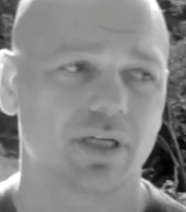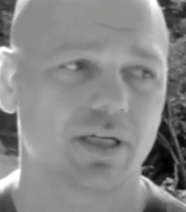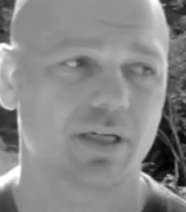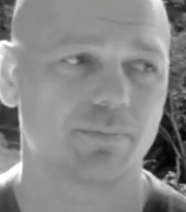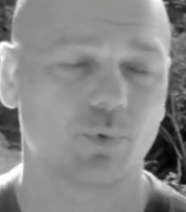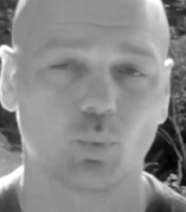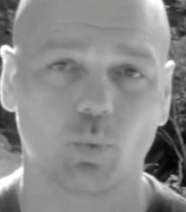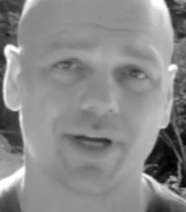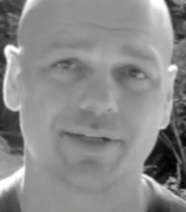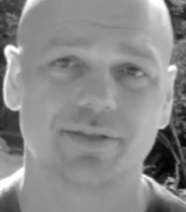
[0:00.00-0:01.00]
um,
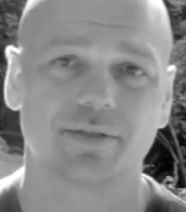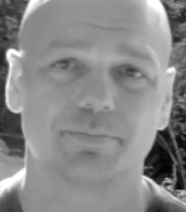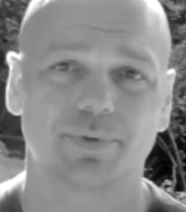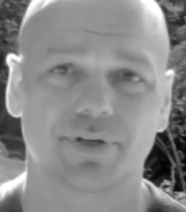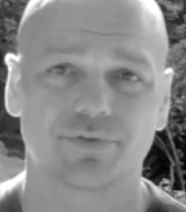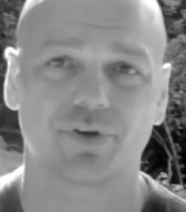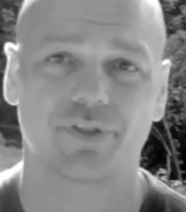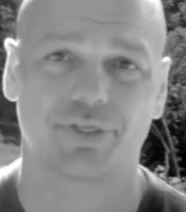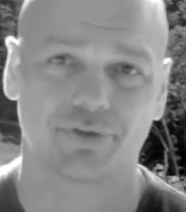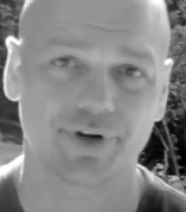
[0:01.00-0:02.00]
one, but I've
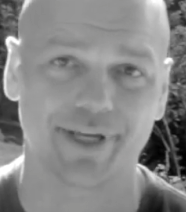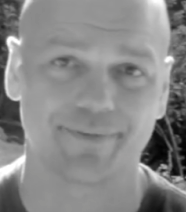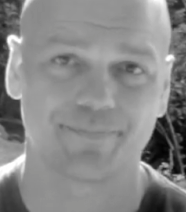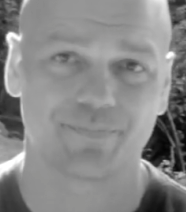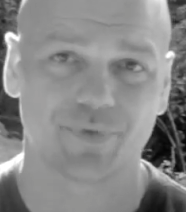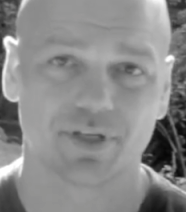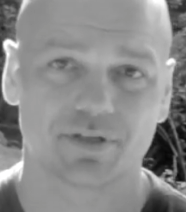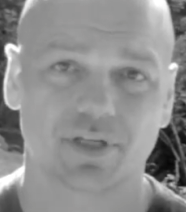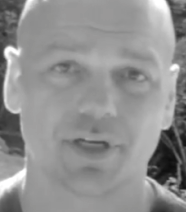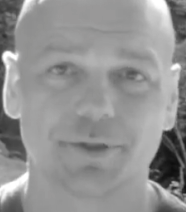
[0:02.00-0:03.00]
got three.
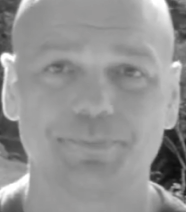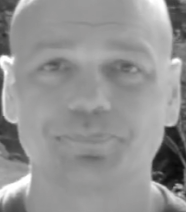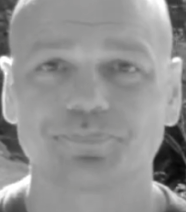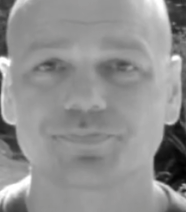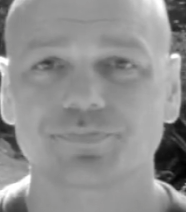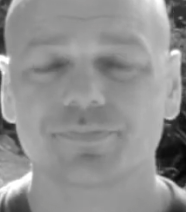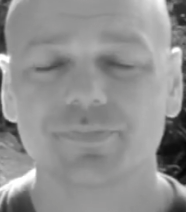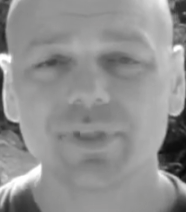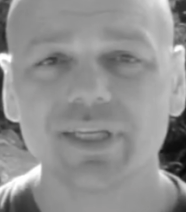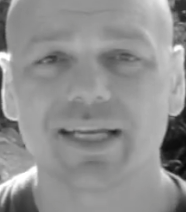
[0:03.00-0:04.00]
So
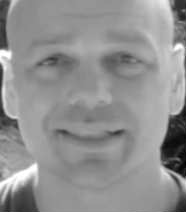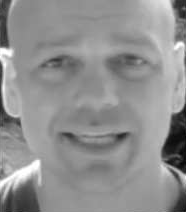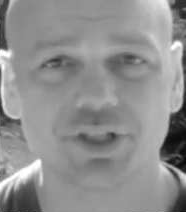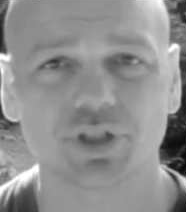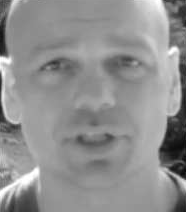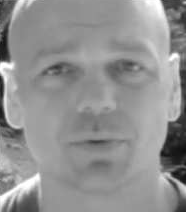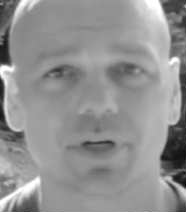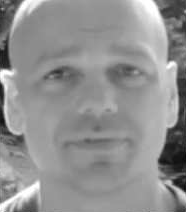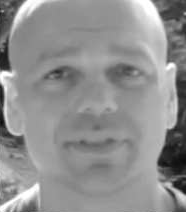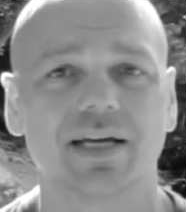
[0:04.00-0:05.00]
essentially
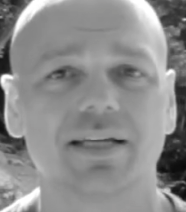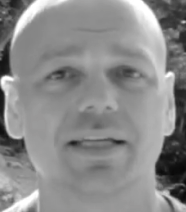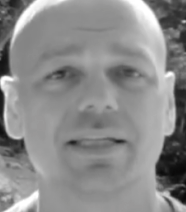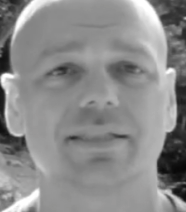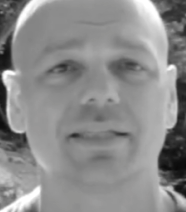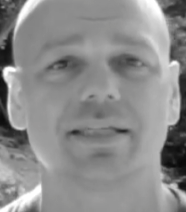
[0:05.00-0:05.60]
what I've done is